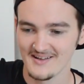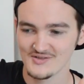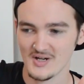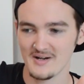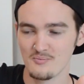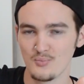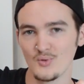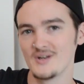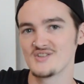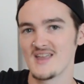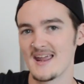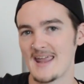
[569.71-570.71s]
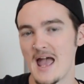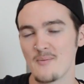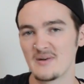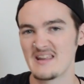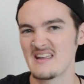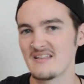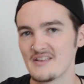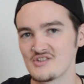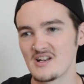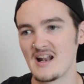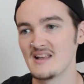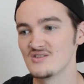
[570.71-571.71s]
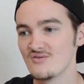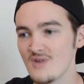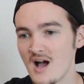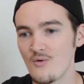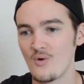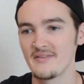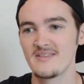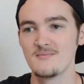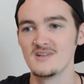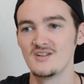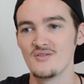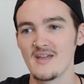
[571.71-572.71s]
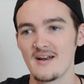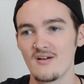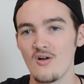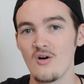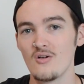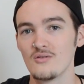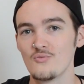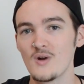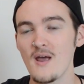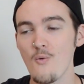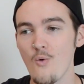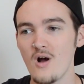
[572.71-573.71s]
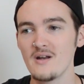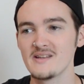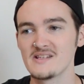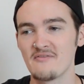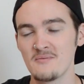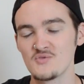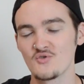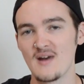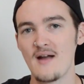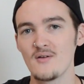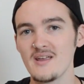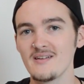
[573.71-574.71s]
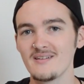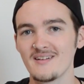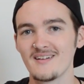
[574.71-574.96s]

try to bridge that gap in English, and I do not want them to do that at all. What I want is if I'm drowning,